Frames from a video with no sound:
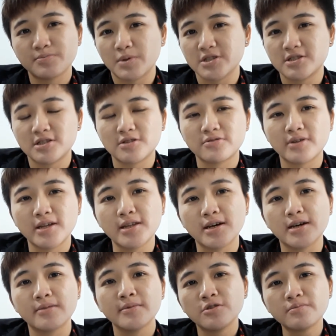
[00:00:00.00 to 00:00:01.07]
position
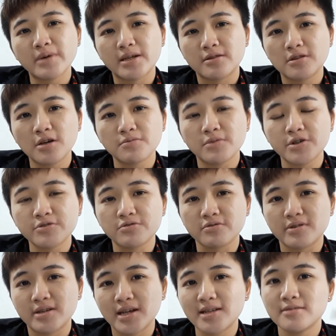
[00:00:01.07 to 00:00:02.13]
trader, you might not want to
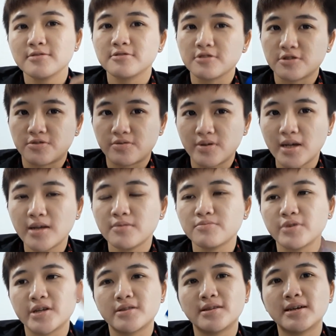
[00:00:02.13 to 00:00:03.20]
get into a
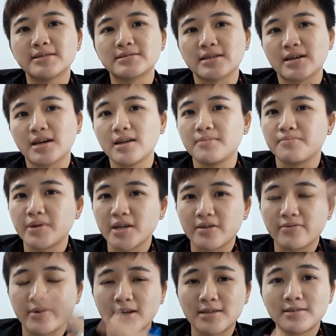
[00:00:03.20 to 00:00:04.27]
trade when there's a high impact
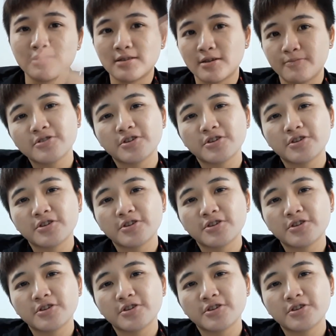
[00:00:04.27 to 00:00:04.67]
event.